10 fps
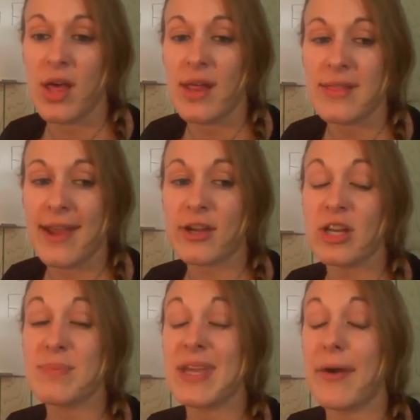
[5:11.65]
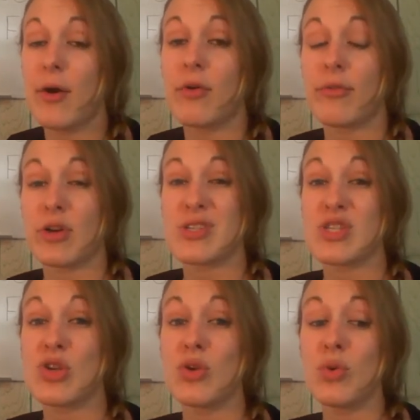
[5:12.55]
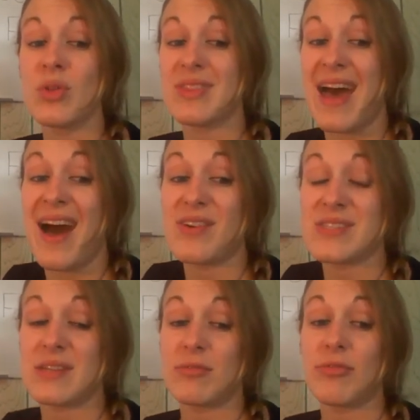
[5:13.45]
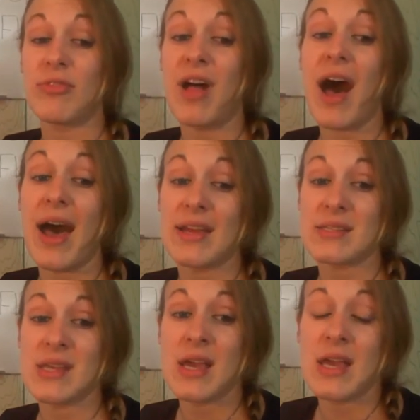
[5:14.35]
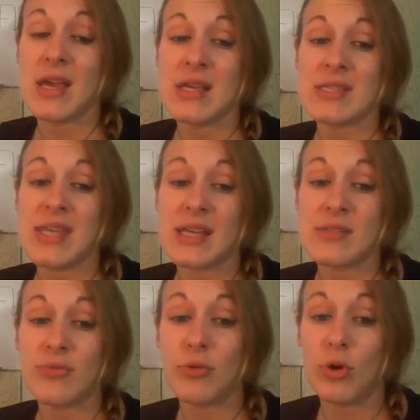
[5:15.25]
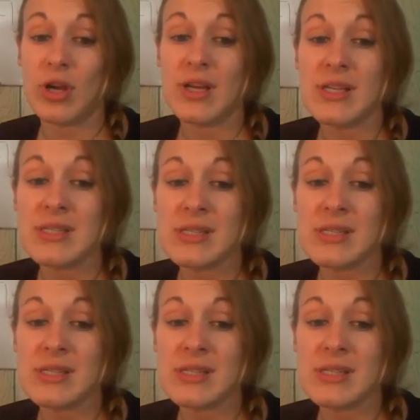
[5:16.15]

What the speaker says: there could be over 2,000 flies, says Flores.